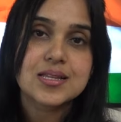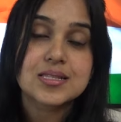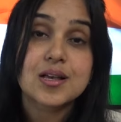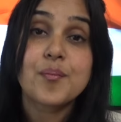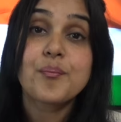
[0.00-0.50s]

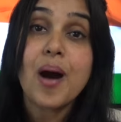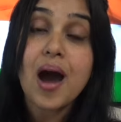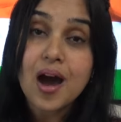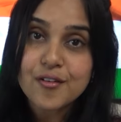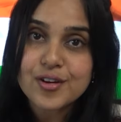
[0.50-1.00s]
it's a
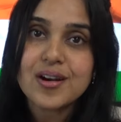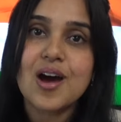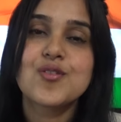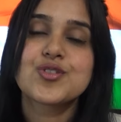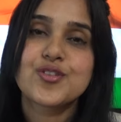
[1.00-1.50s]

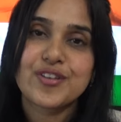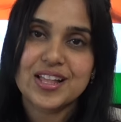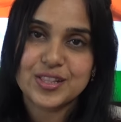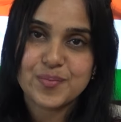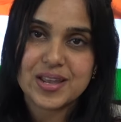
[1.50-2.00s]
powerhouse of
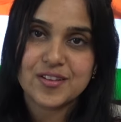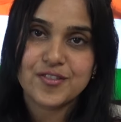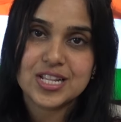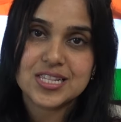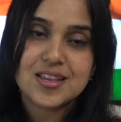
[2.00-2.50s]
health
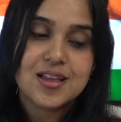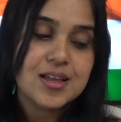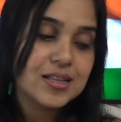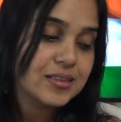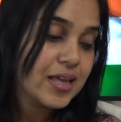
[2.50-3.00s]
benefits.
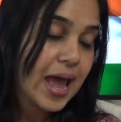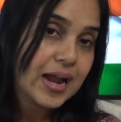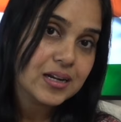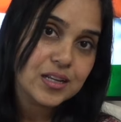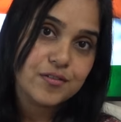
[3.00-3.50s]
The
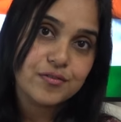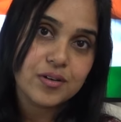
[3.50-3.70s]
active